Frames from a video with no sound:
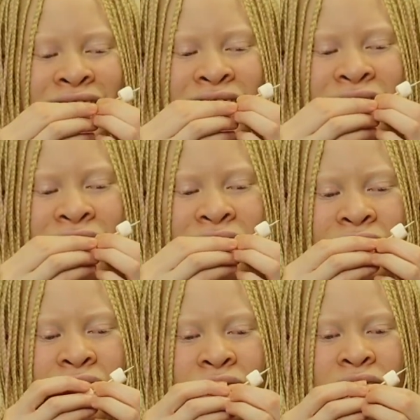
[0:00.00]

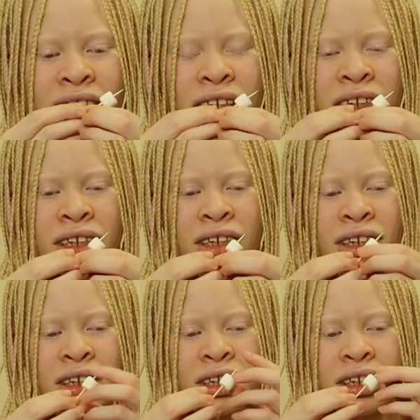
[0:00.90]

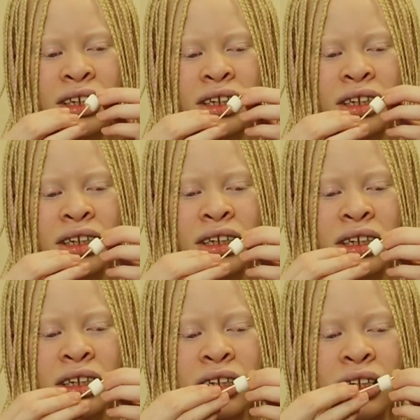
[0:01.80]

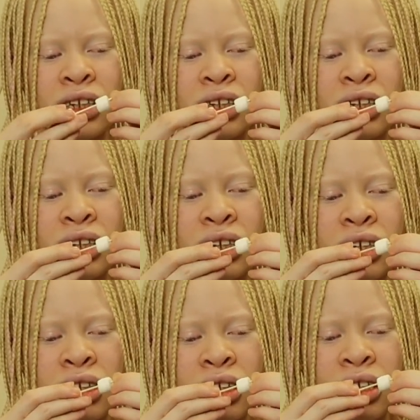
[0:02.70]

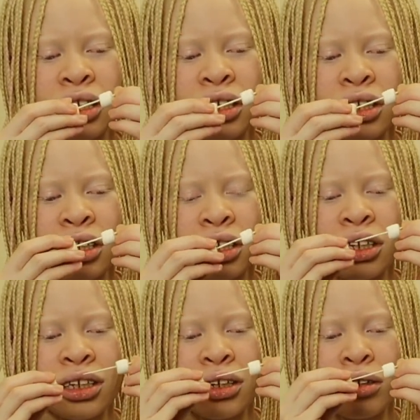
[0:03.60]

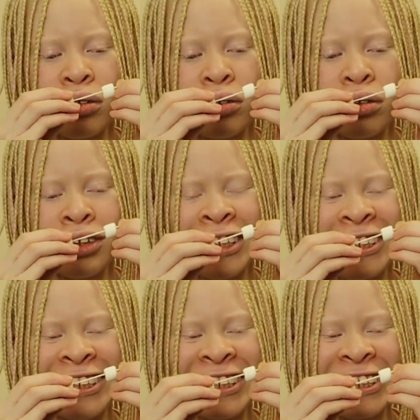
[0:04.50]

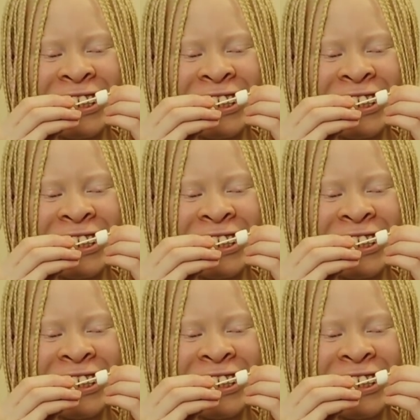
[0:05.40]
Nobody speaks.